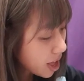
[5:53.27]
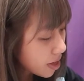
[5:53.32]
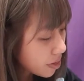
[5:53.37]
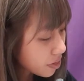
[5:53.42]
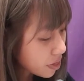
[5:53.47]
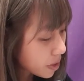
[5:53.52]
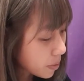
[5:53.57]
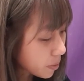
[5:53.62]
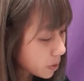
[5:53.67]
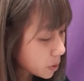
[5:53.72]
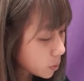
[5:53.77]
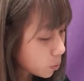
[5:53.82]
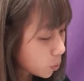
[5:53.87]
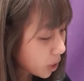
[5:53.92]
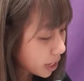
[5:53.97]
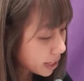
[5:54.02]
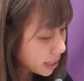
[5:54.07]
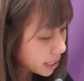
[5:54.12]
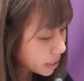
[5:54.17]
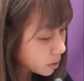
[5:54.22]
There was
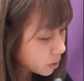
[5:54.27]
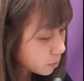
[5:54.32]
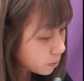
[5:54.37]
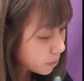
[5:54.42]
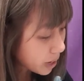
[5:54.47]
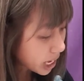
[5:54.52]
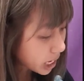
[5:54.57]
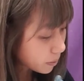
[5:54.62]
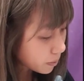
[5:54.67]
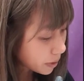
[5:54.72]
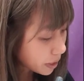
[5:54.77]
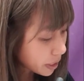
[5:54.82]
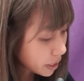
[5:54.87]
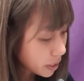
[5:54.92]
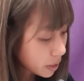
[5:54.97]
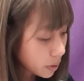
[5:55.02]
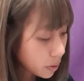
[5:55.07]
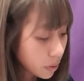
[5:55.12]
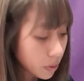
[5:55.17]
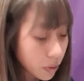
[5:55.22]
one little baby
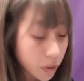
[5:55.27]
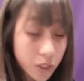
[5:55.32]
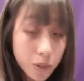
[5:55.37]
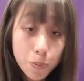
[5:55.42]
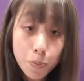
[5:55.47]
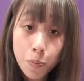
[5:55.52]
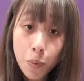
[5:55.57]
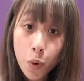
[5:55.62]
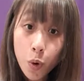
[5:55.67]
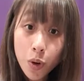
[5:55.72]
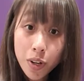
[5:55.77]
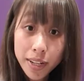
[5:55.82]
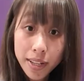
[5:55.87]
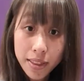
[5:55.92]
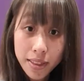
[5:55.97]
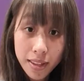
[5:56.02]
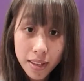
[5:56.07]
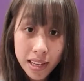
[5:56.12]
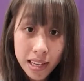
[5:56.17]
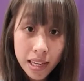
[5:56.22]
who was born in
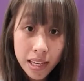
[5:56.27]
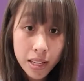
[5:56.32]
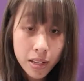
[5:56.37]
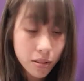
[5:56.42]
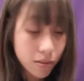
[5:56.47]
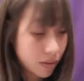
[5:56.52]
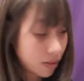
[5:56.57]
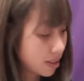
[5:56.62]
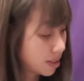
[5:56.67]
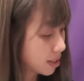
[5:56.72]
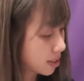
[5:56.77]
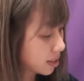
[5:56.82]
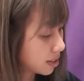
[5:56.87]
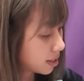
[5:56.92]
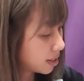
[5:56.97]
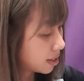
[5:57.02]
the hills.